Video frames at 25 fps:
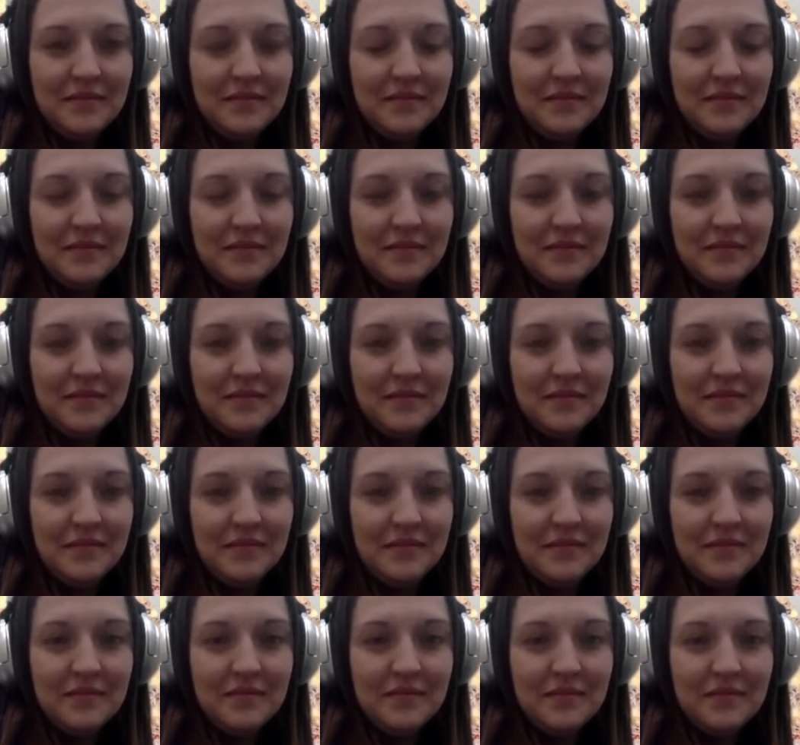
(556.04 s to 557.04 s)

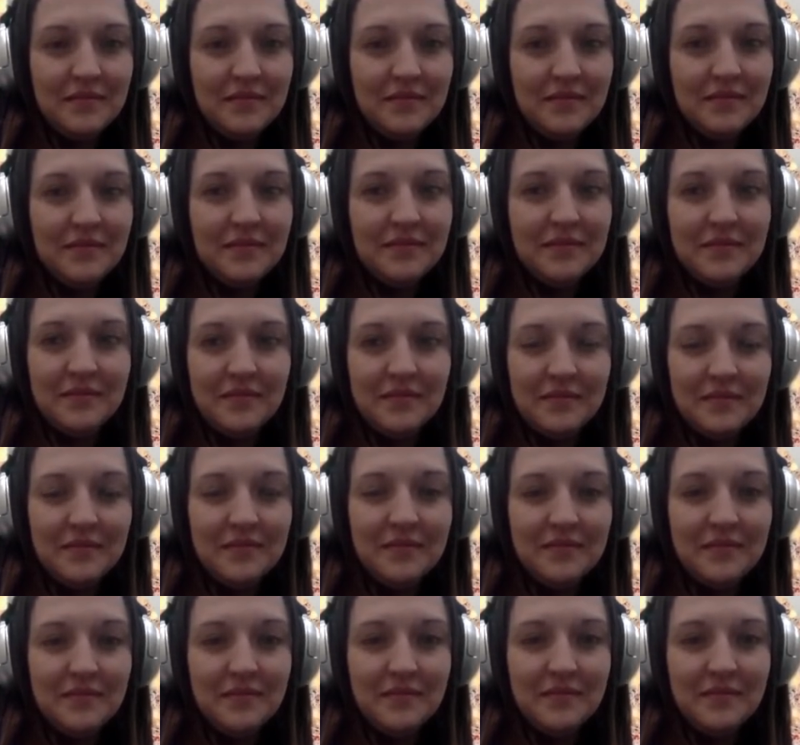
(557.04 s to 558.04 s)

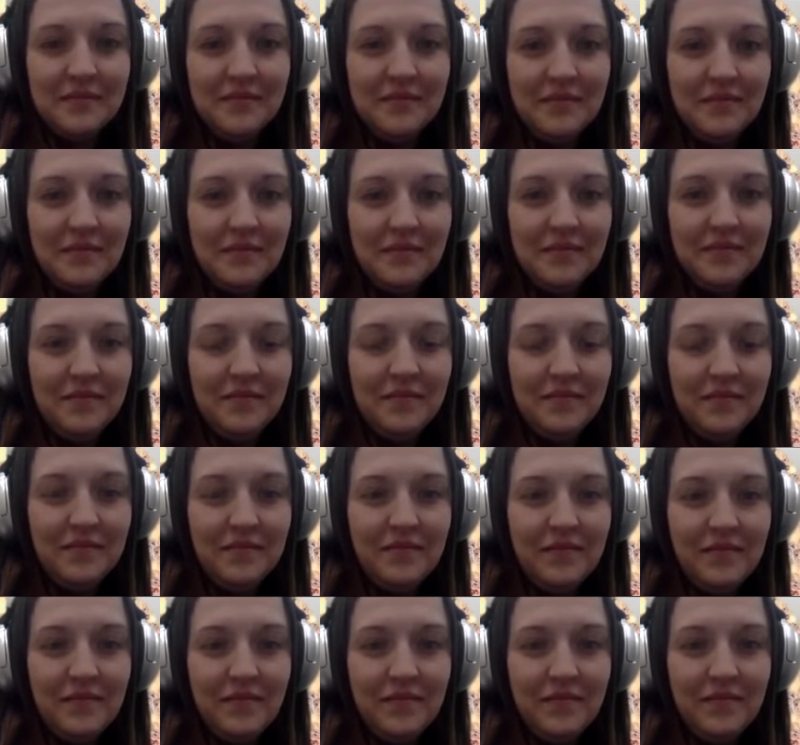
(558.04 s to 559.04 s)

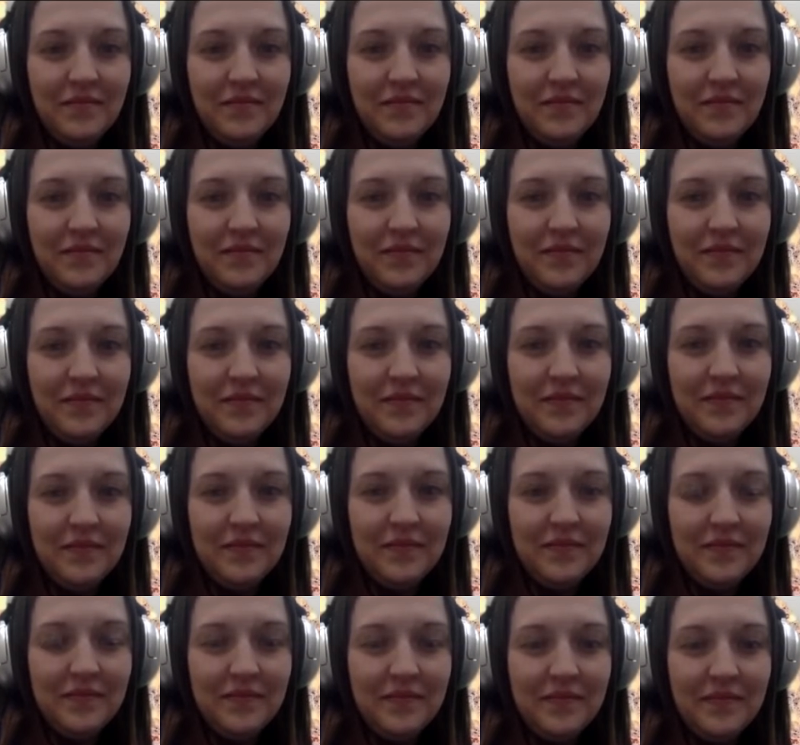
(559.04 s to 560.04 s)

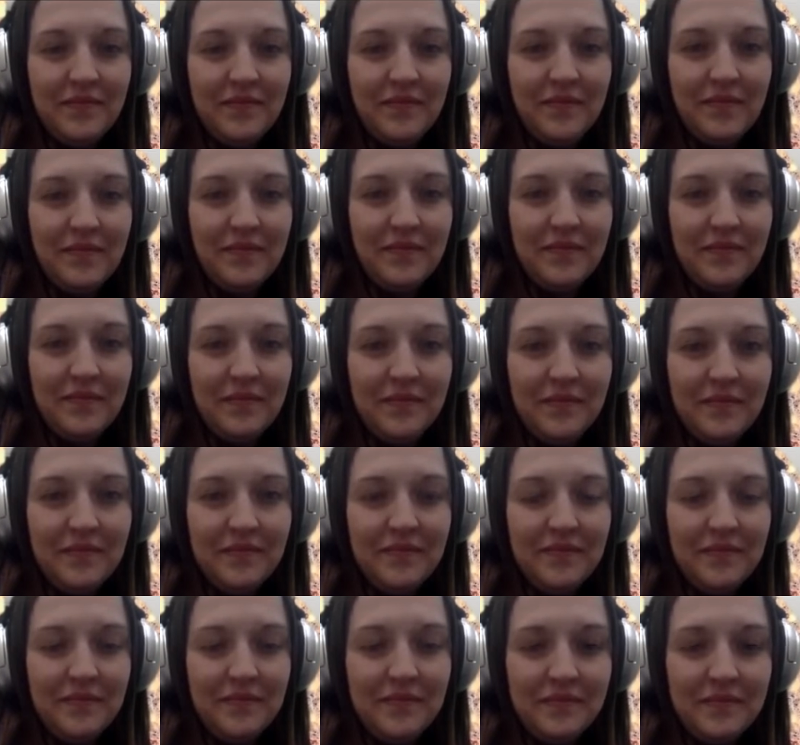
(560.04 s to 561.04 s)

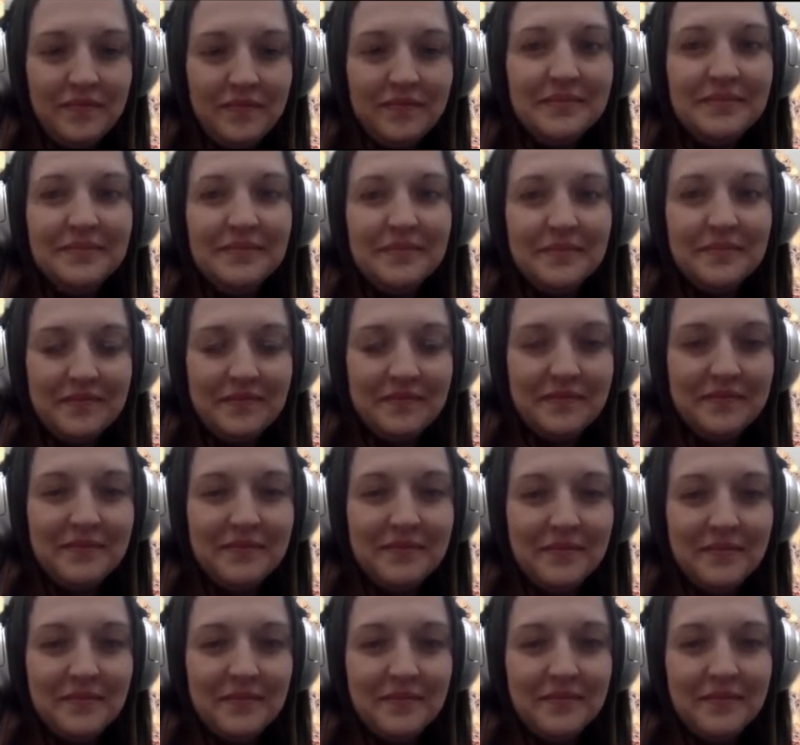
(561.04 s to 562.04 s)

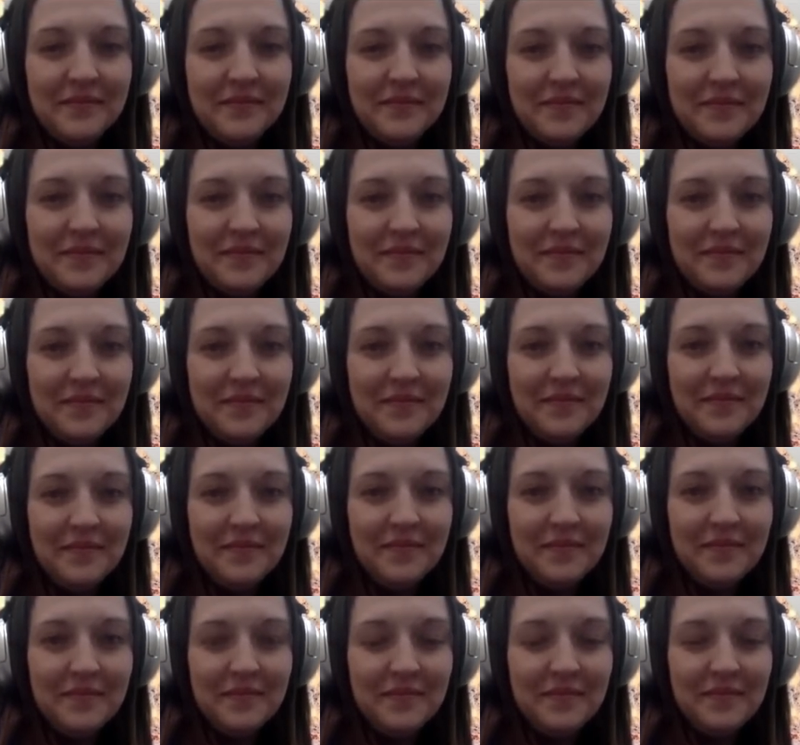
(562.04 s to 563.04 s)

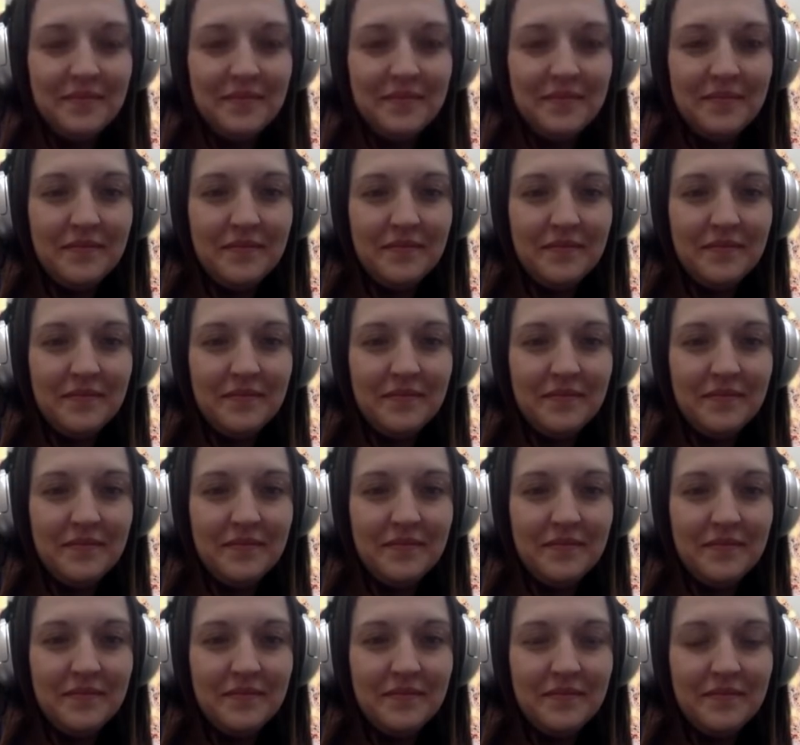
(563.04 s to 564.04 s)
No words are spoken by the person on screen.